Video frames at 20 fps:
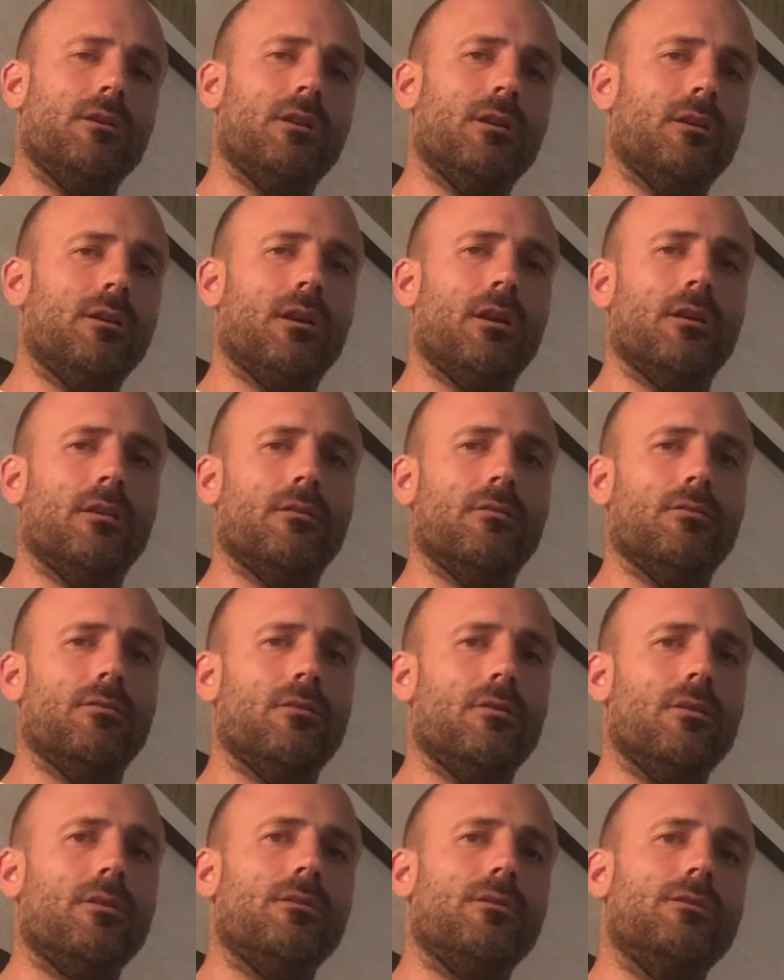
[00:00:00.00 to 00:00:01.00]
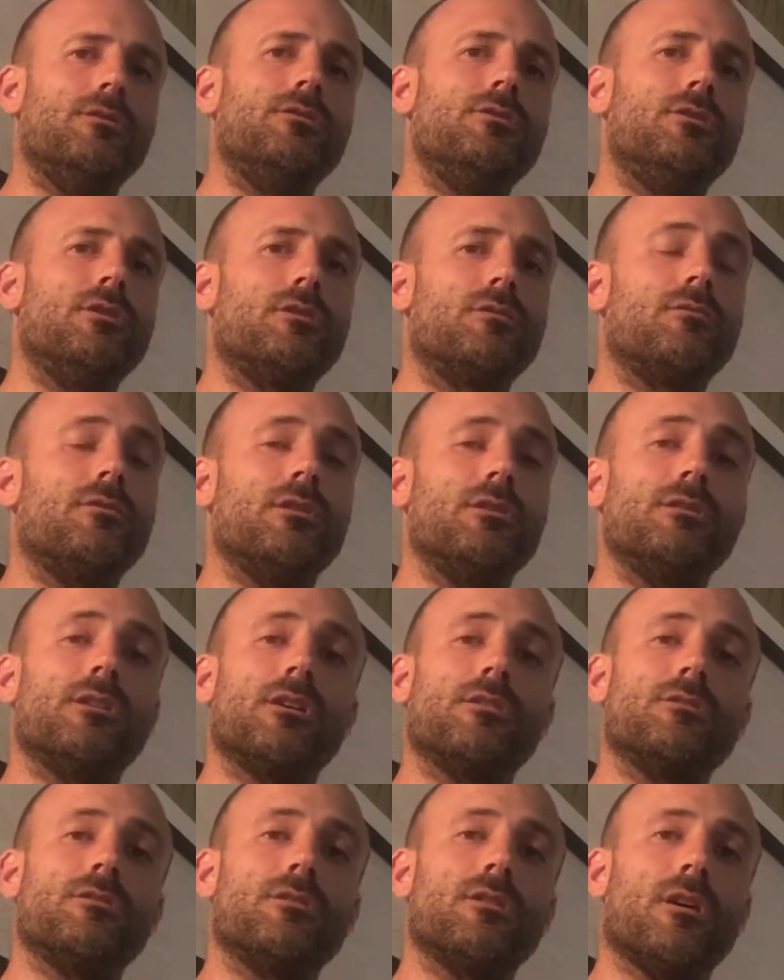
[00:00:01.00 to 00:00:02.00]
And this is just for this
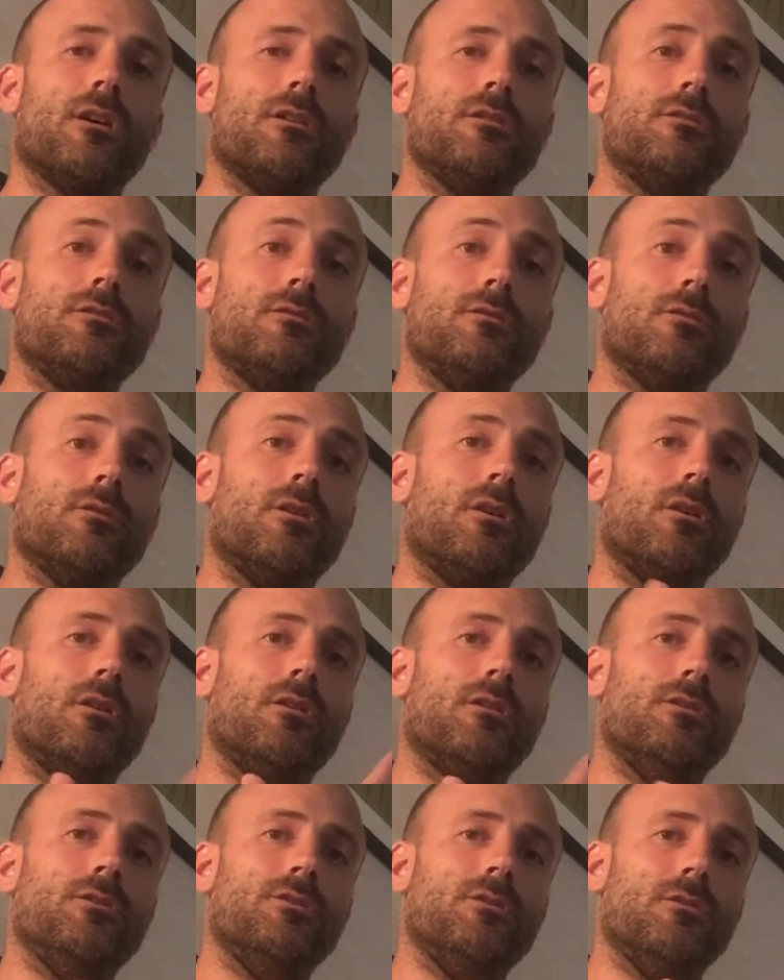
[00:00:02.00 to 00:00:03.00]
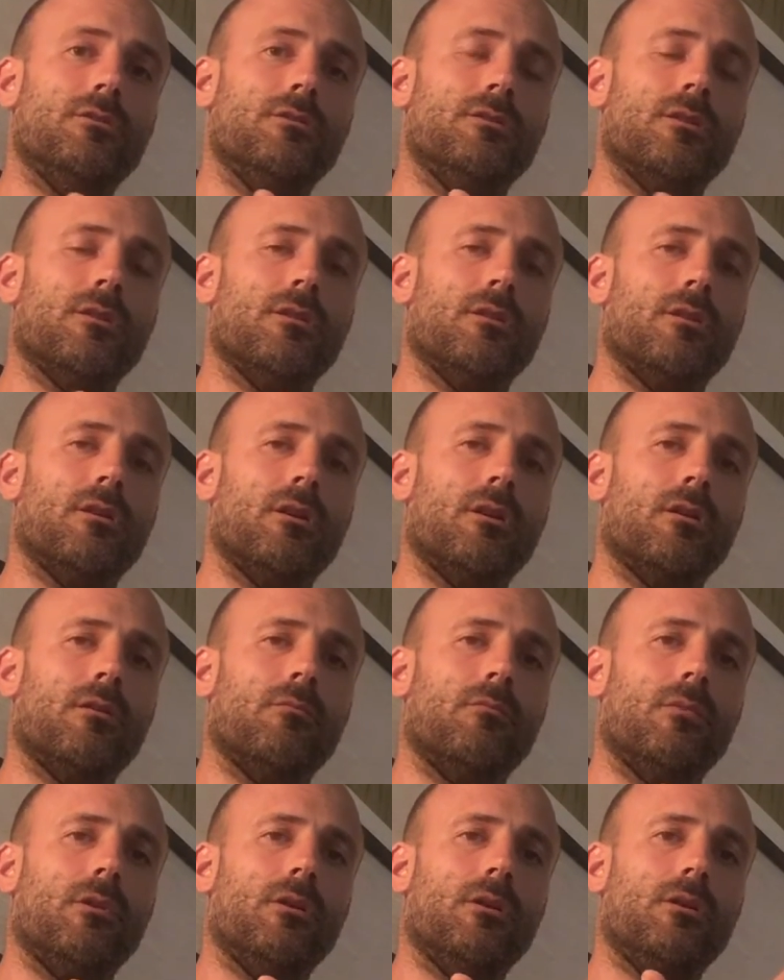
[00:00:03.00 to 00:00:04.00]
exercise to encourage you
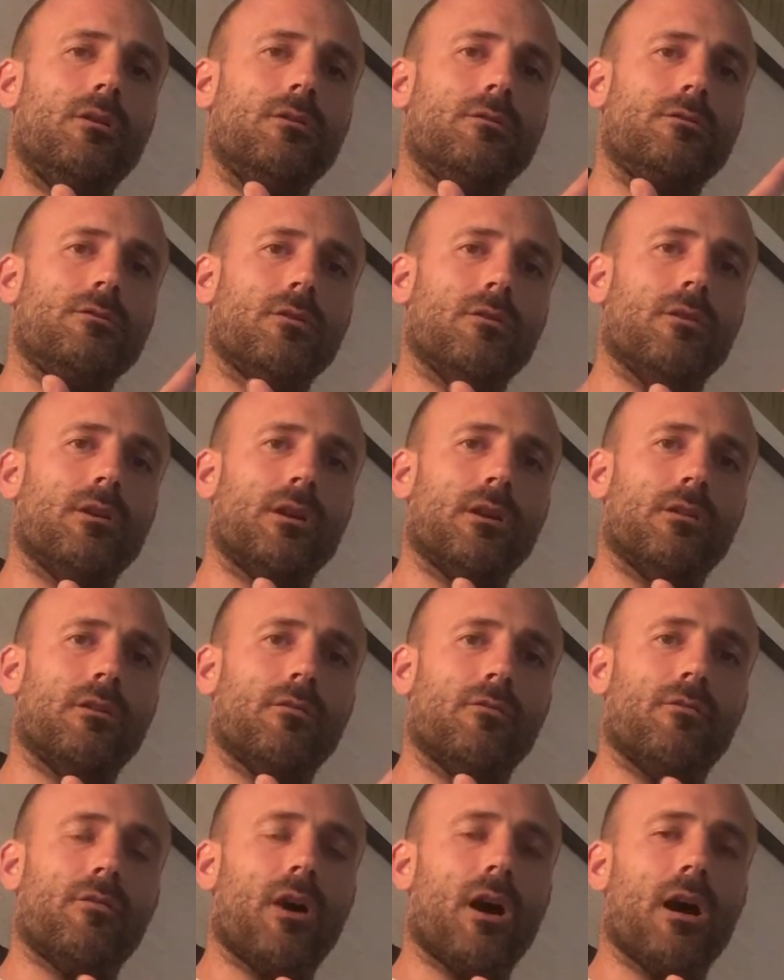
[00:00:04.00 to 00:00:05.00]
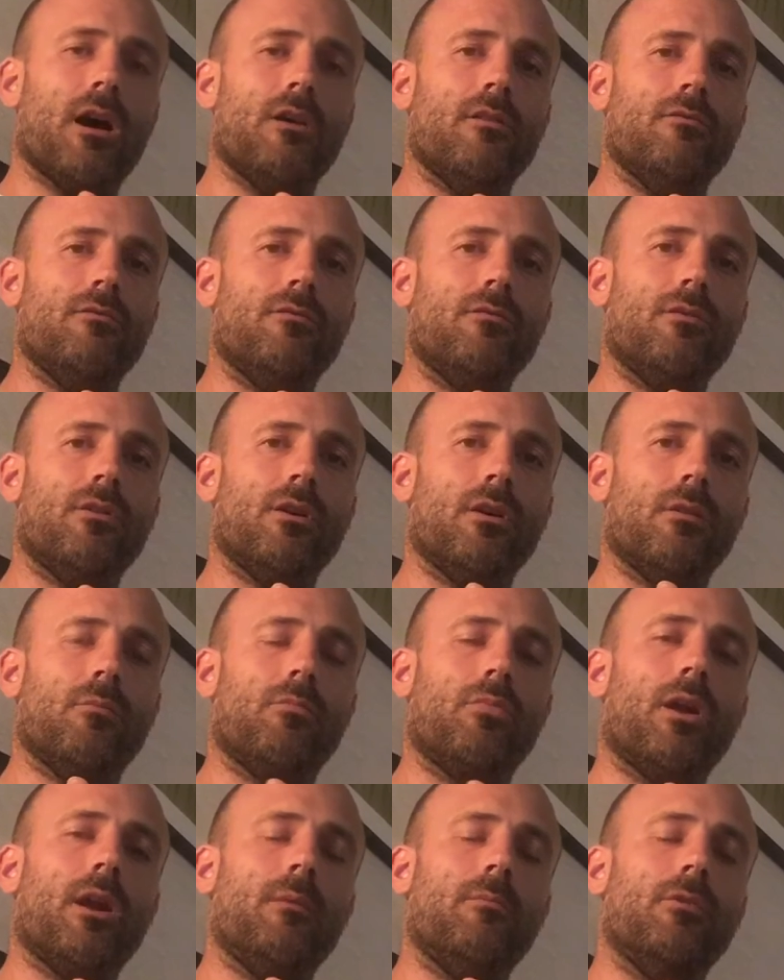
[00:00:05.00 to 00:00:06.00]
to look at the five
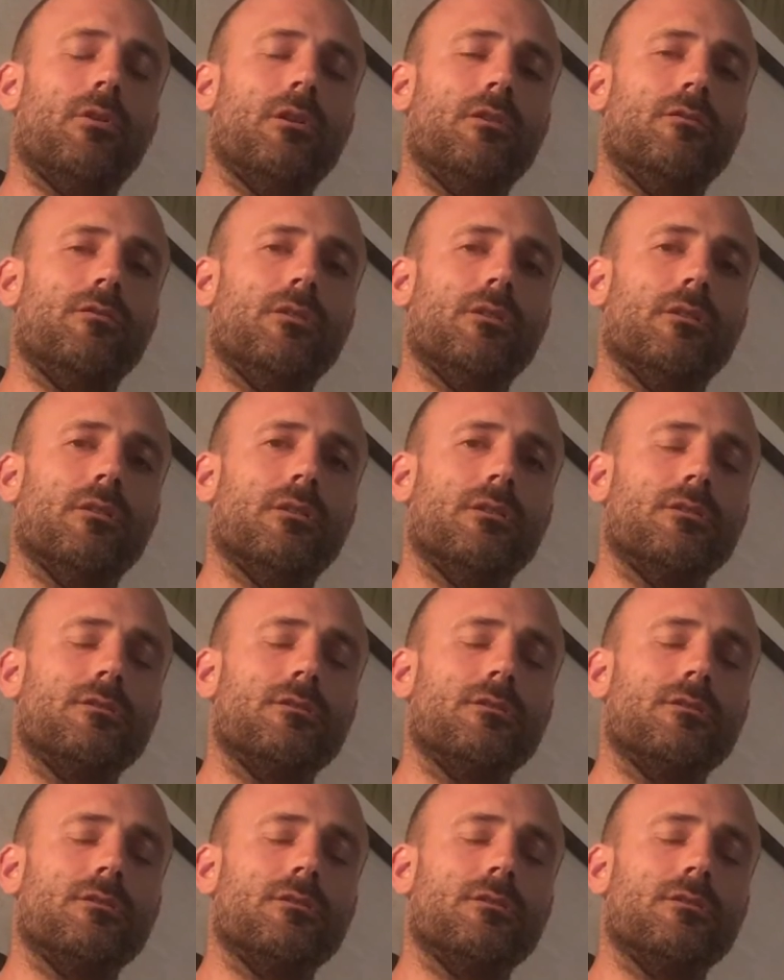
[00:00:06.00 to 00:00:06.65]
primary feelings.